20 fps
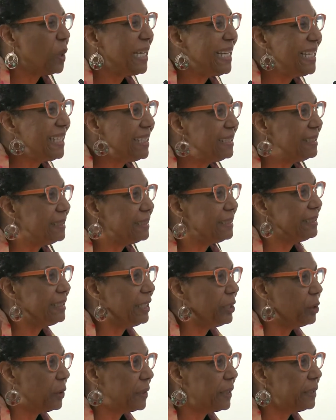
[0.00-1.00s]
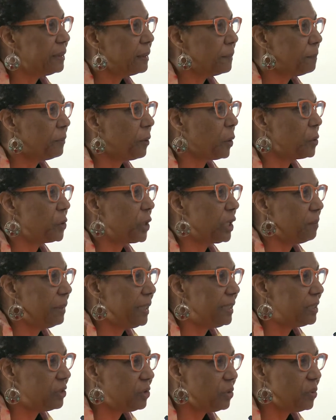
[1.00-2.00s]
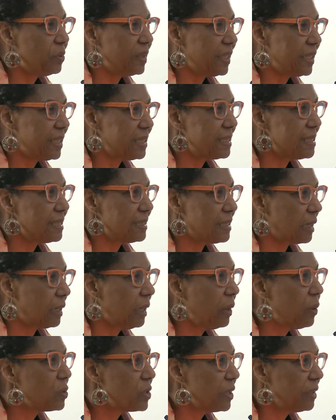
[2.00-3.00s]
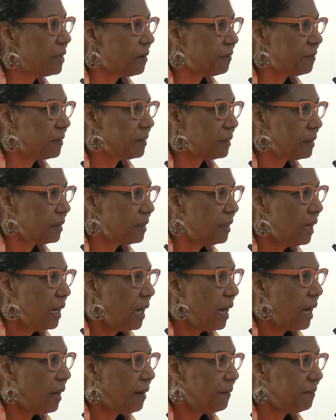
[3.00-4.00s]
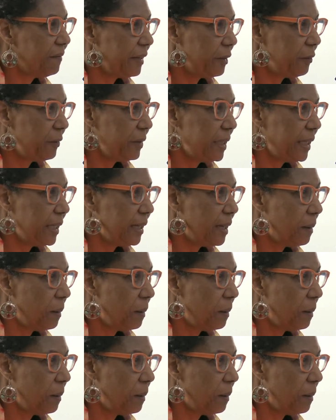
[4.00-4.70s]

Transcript: you know, her approaching me to do this is the closing of a very